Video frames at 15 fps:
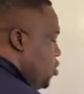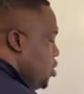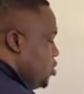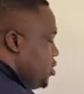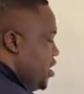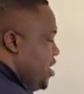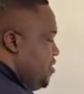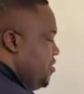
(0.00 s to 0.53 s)
going
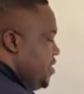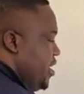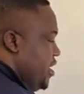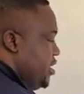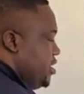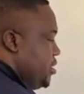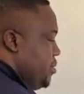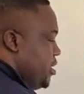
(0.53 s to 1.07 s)
to have
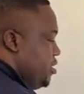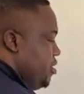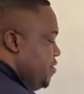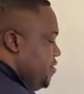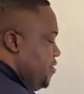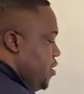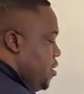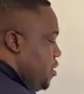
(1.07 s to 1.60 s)

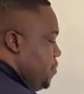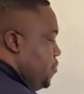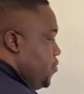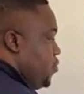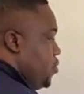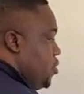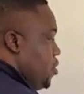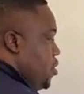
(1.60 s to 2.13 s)

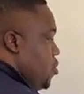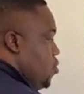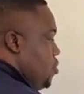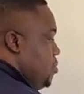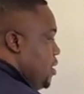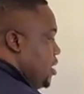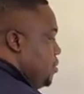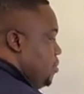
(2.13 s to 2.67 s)
874. We
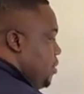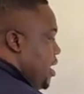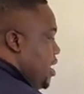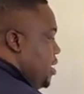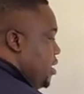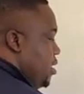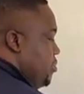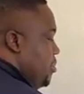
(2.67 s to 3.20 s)

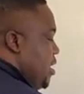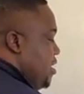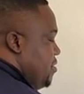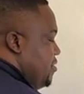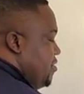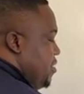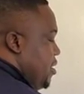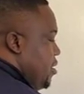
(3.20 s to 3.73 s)
multiply it by
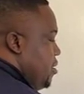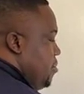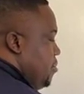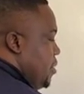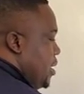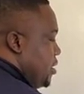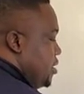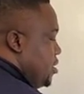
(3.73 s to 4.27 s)
V
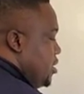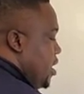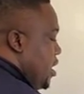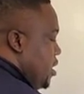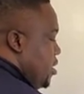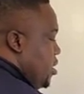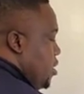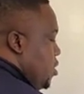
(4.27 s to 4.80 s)
plus
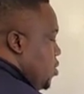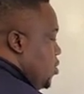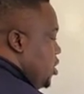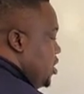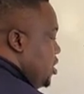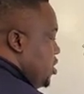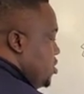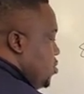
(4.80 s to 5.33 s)
10,
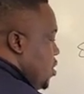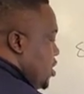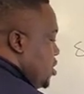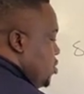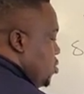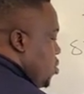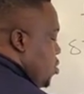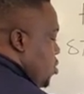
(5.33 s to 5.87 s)
which is equal
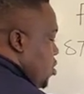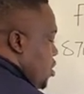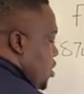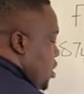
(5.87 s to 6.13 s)
to